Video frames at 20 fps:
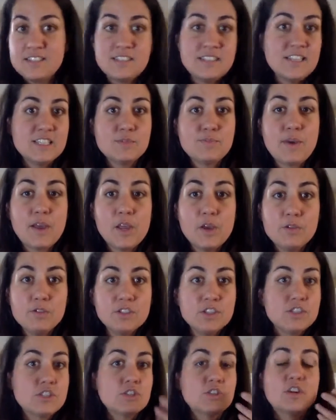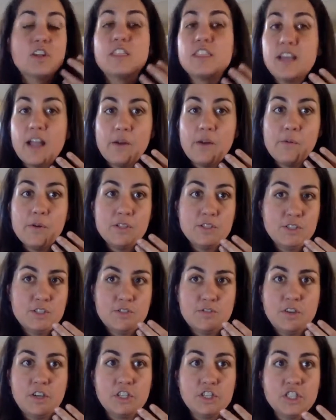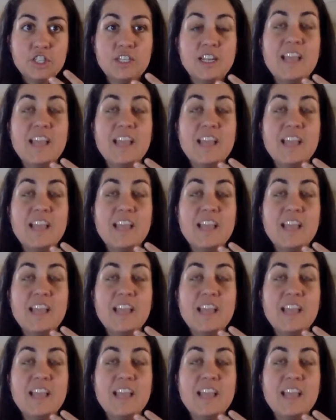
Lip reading: dysbiosis or a thyroid dysfunction.